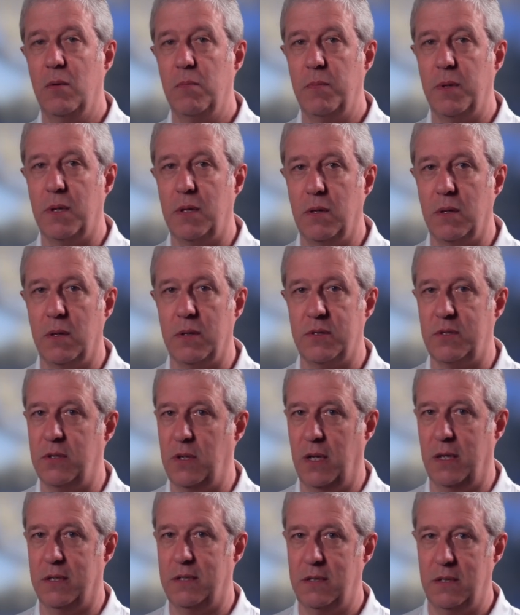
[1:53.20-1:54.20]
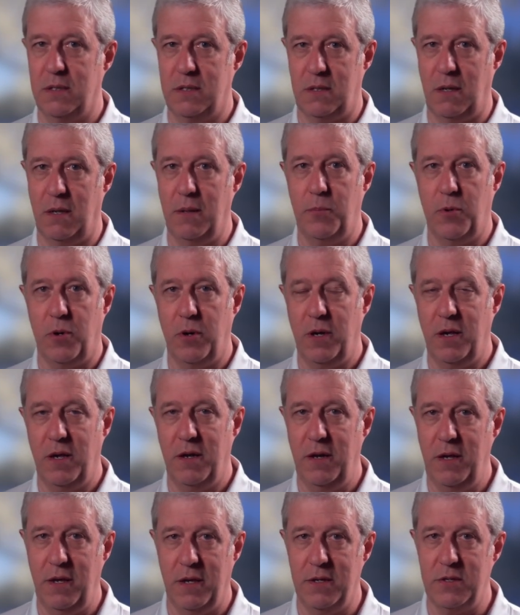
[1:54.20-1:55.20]
because as slippery
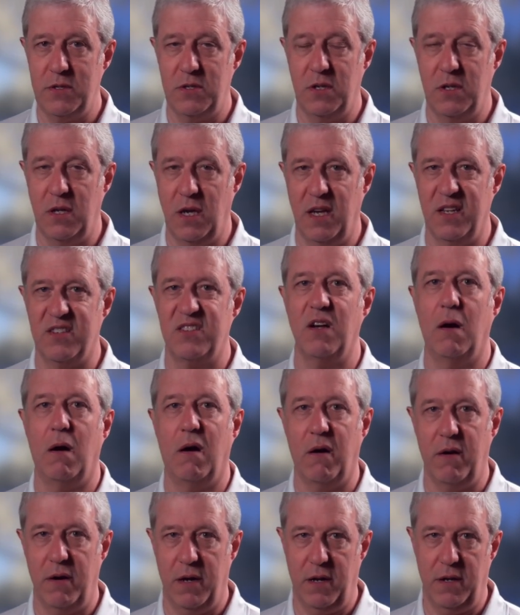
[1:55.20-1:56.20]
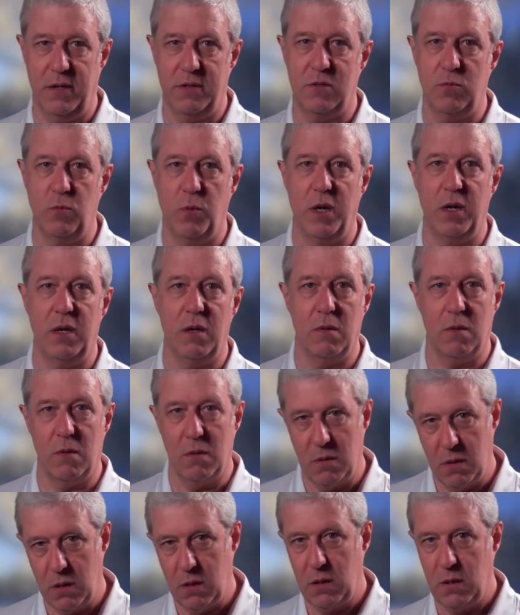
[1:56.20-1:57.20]
it is, as hard it is when you
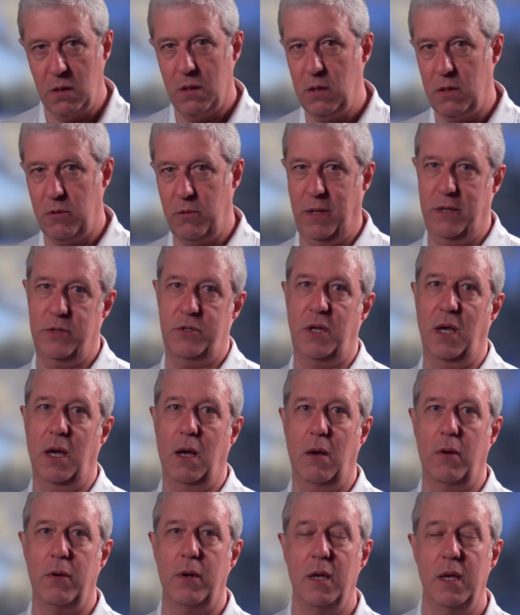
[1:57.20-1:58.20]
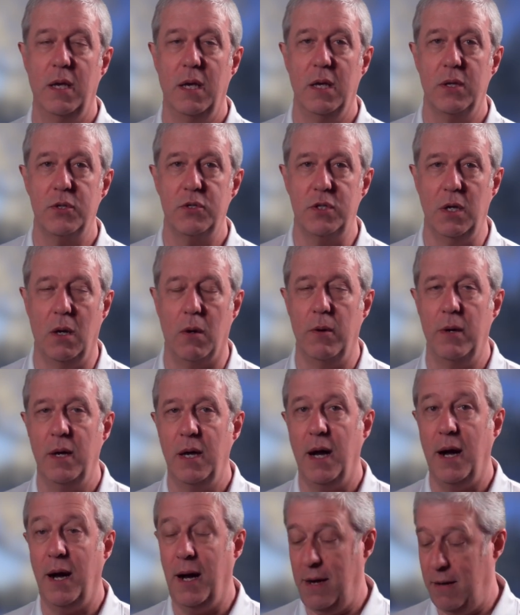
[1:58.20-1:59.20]
crash down. So,
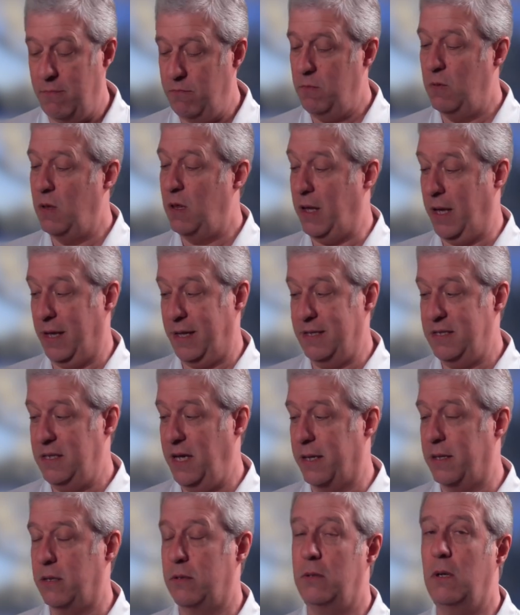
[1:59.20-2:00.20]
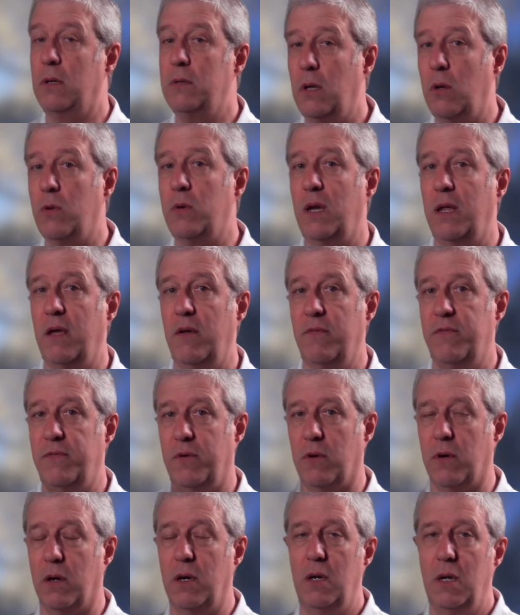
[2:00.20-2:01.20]
like I said, not only
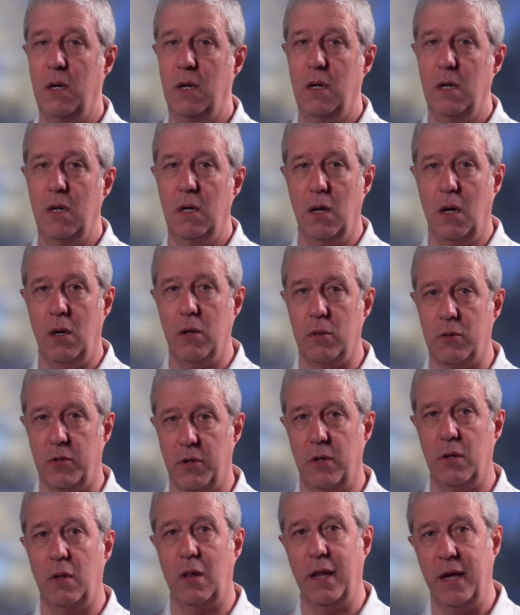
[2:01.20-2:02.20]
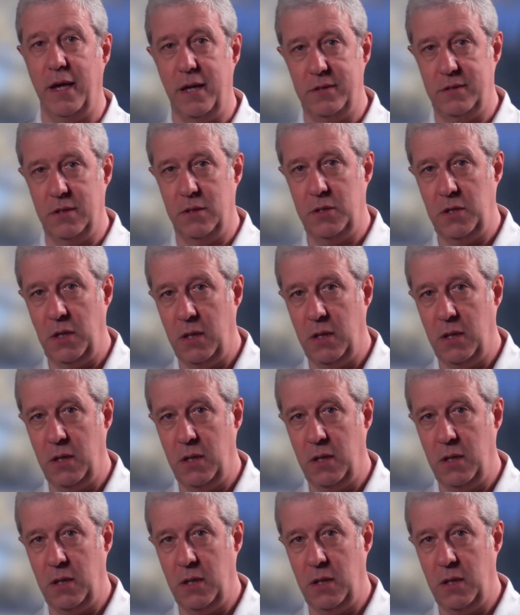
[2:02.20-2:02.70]
for older ladies and